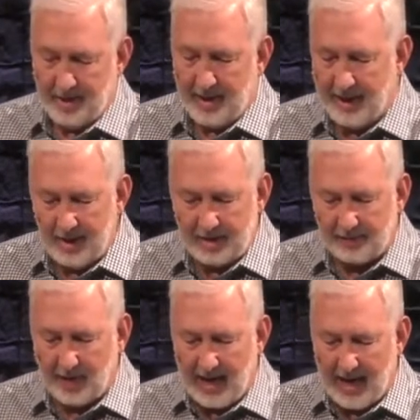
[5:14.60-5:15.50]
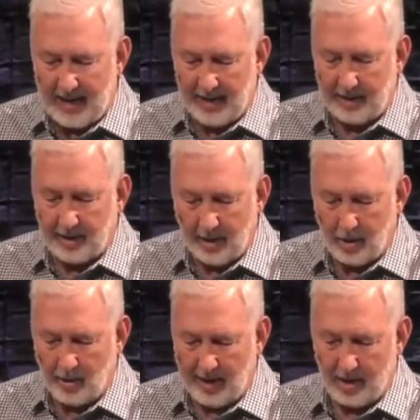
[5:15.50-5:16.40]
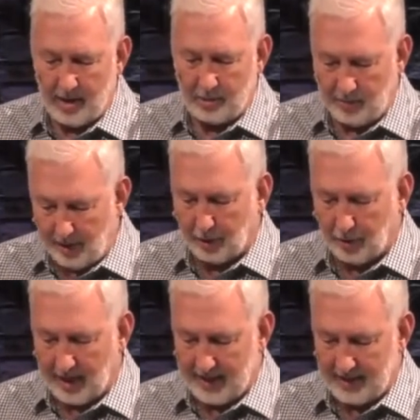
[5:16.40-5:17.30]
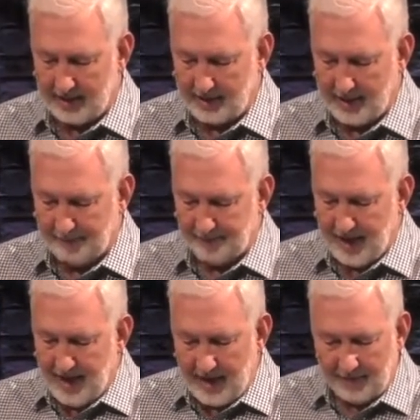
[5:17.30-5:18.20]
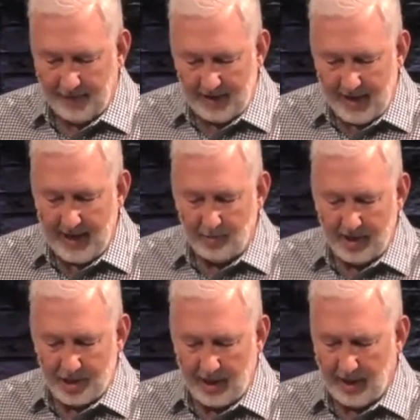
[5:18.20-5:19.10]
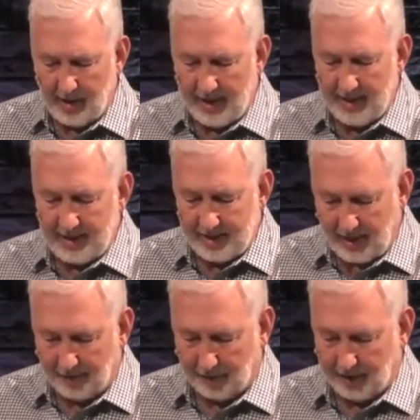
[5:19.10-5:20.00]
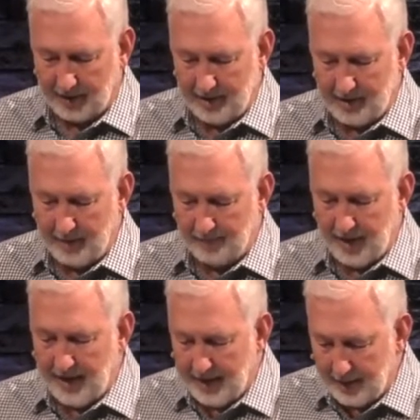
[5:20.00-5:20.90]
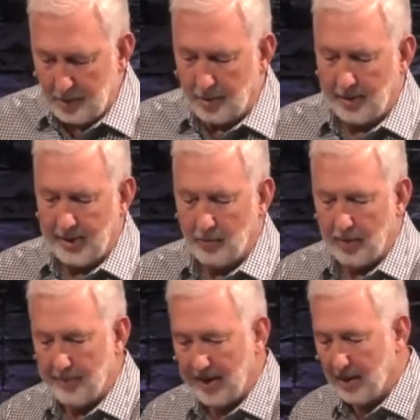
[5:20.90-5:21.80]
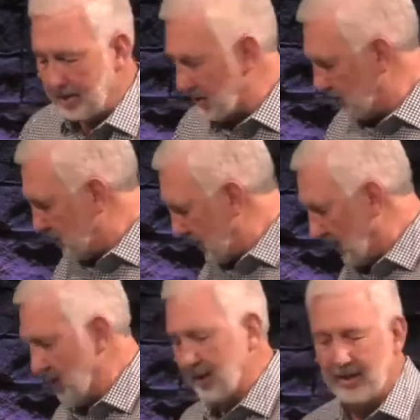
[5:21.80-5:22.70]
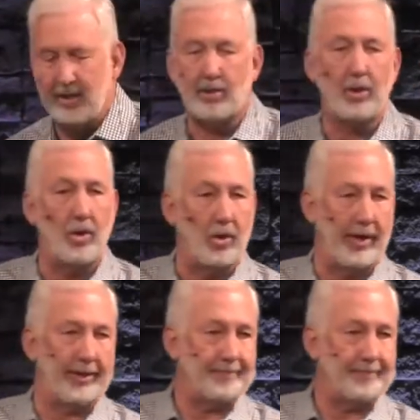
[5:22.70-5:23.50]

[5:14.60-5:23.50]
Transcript: heirs of God and co heirs with Christ if indeed we share in his sufferings, in order that we may also share in his glory.